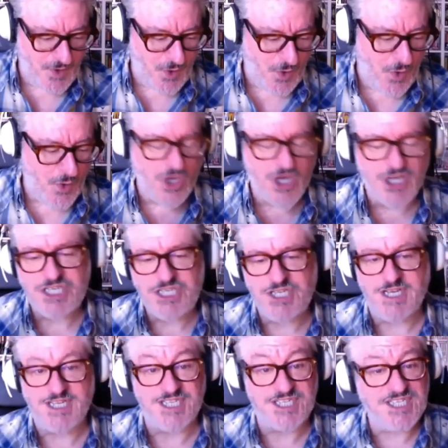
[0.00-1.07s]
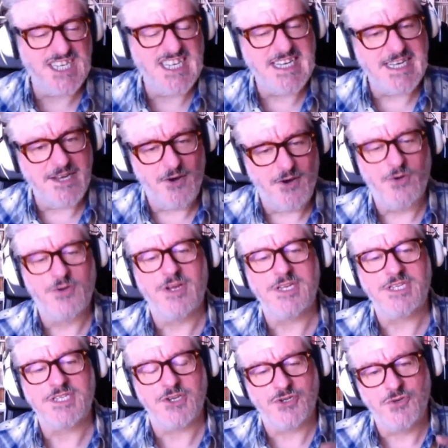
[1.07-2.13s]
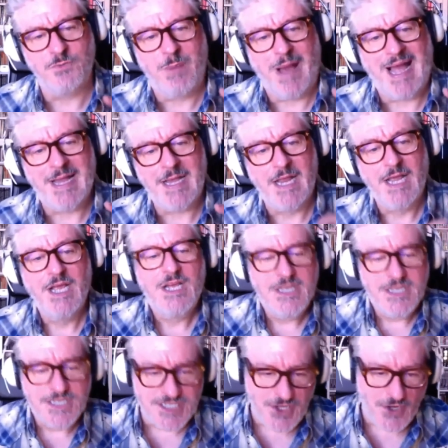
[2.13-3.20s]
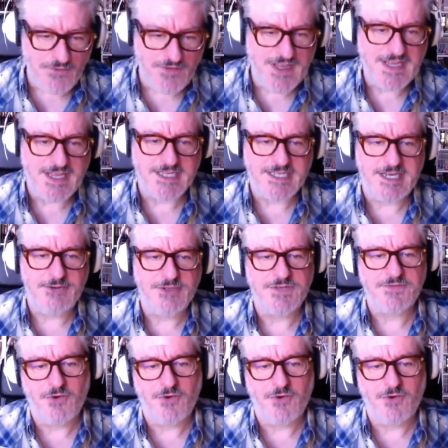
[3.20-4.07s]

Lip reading: Auguste Dupin, solving a series of